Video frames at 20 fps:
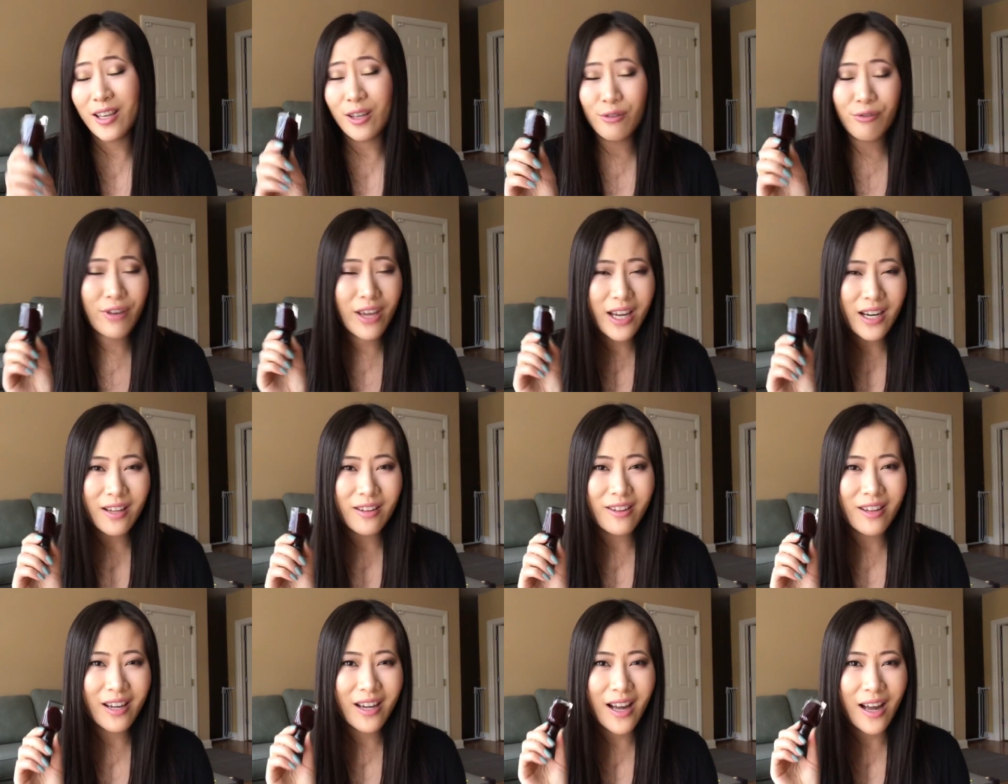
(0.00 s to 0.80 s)
If
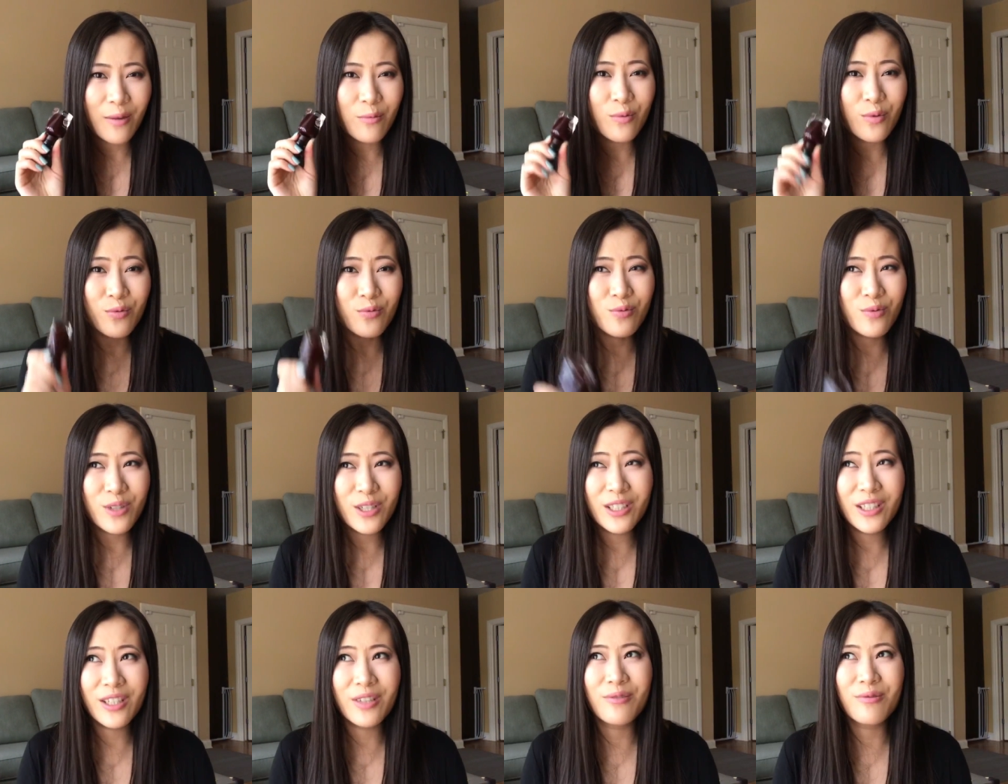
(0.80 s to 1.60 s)
anything, I would
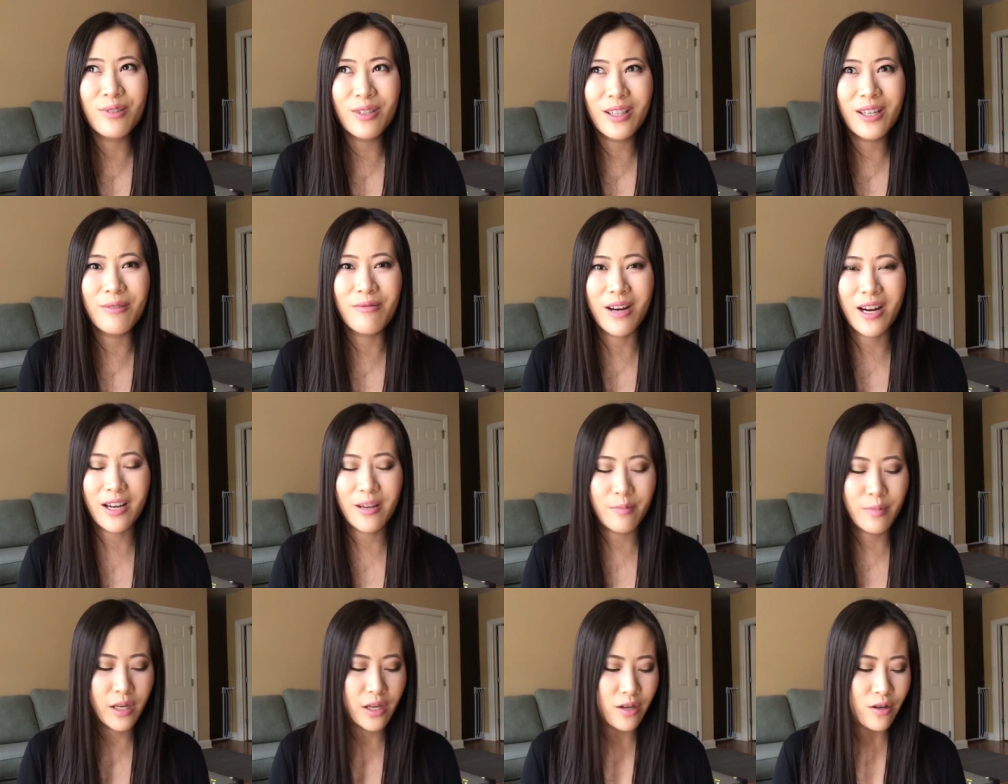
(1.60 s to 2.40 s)
really, really
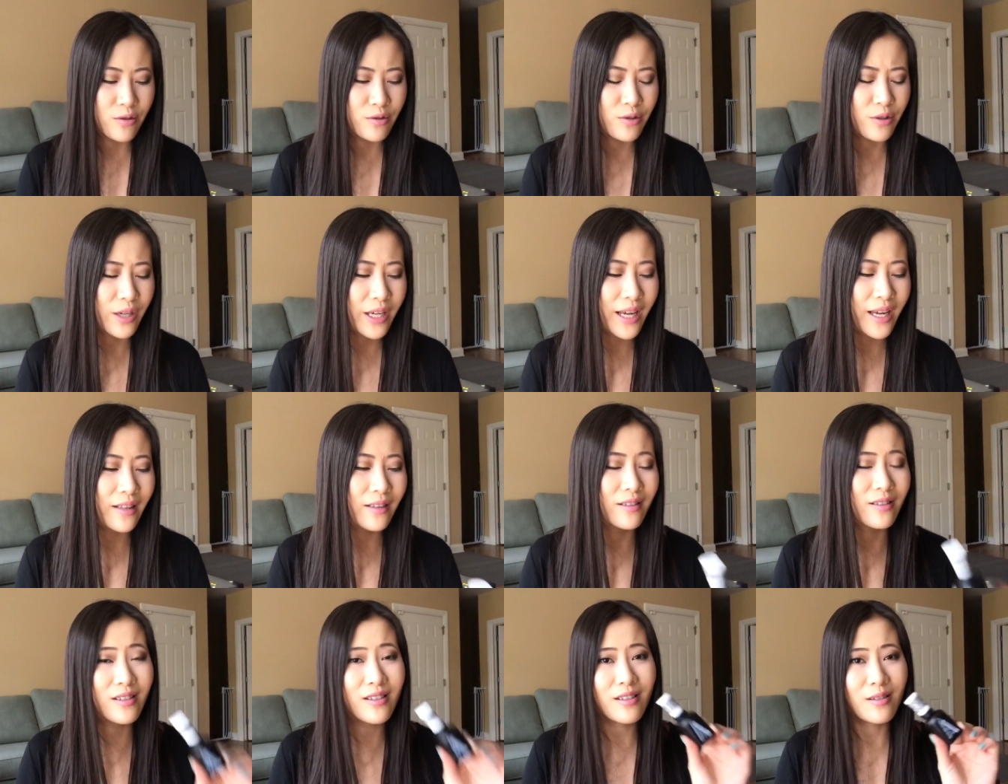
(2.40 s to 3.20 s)
recommend you to get
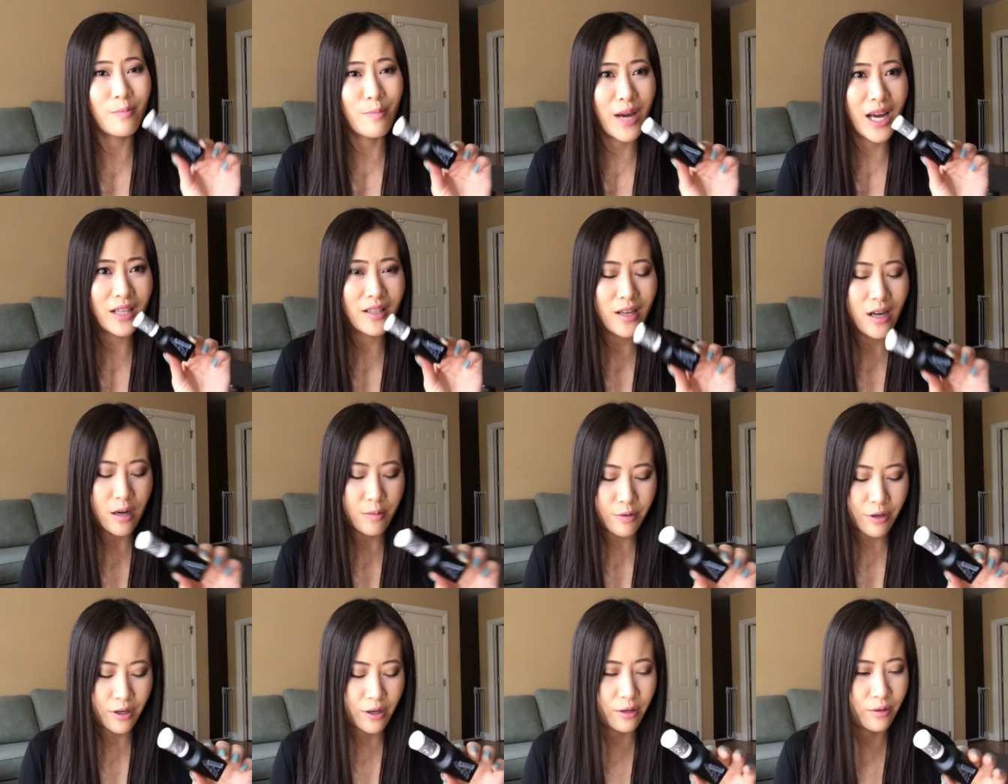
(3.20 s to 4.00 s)
this matte
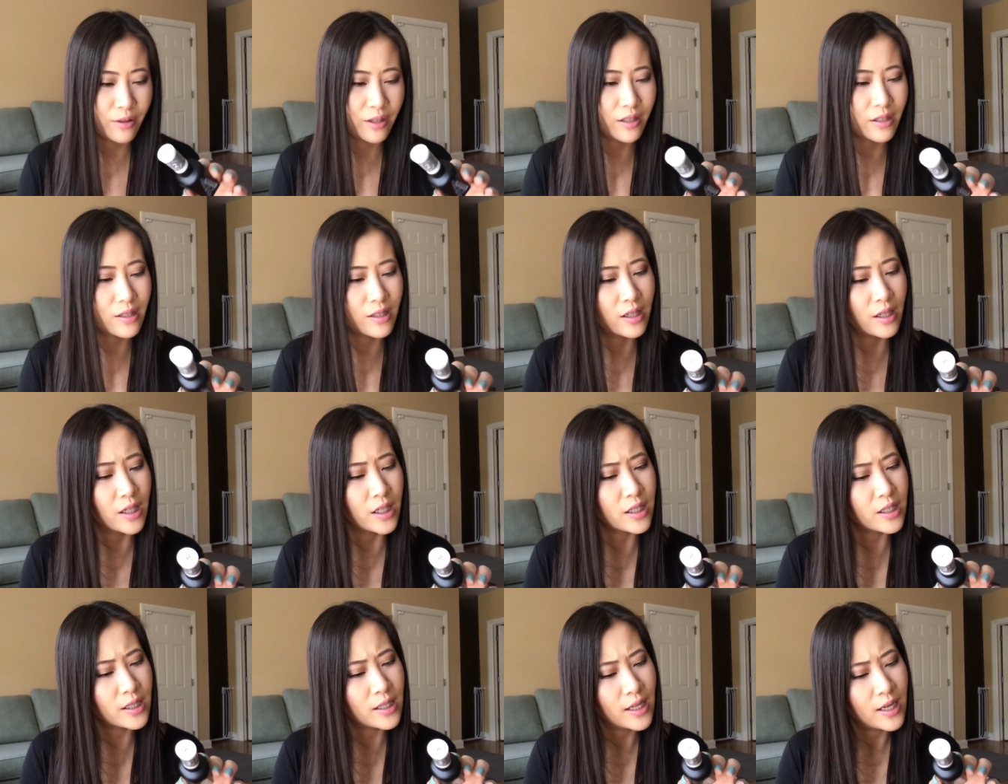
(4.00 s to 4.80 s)
top coat. This
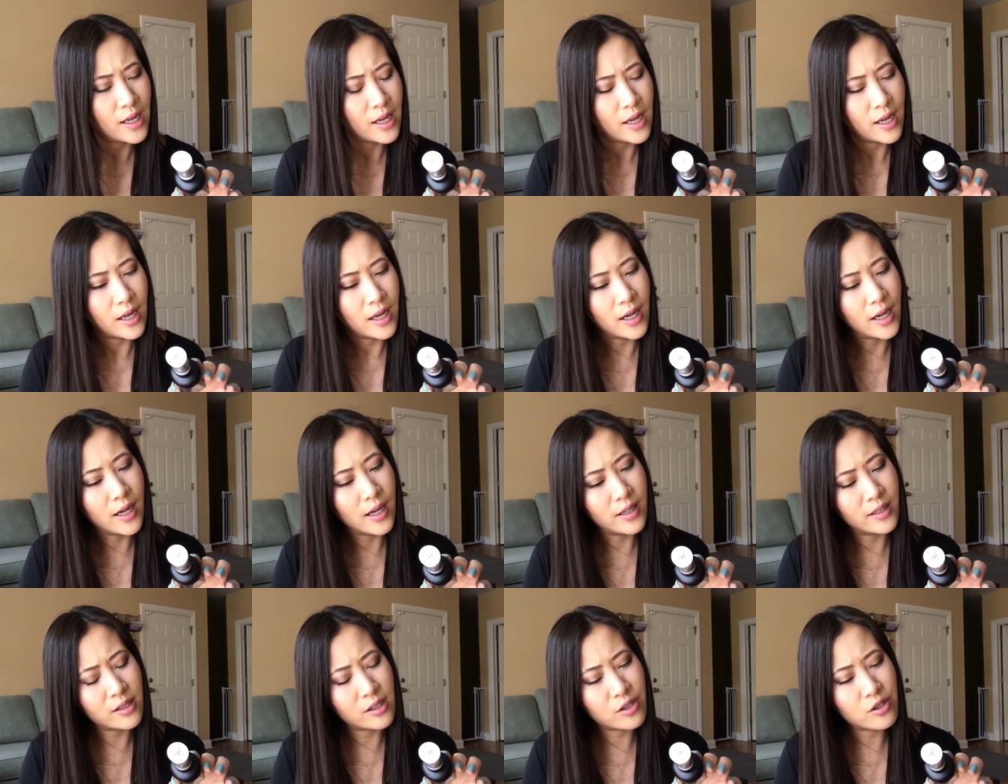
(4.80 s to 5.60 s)
is,
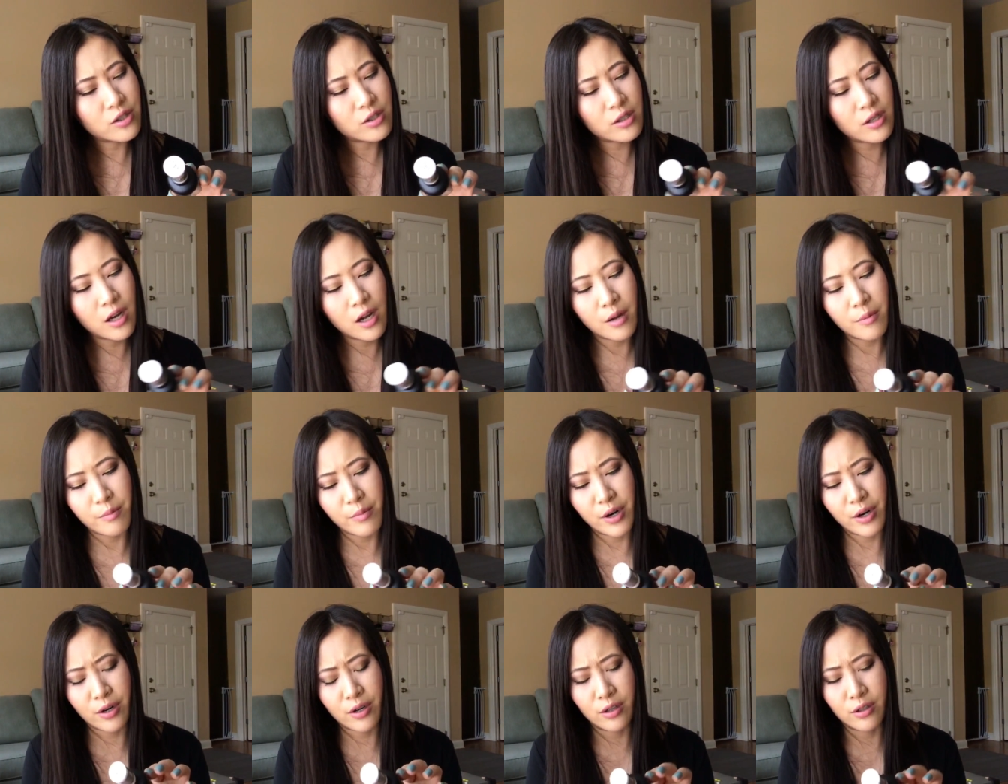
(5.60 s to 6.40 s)
uh, it's just called
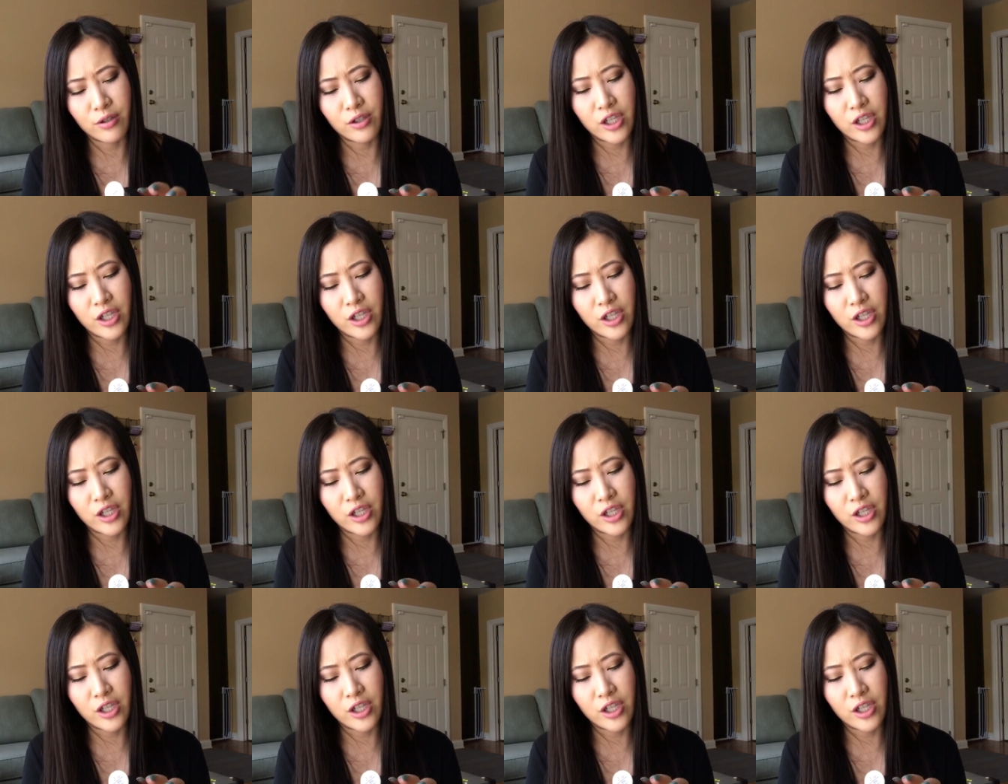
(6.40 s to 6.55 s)
Miracle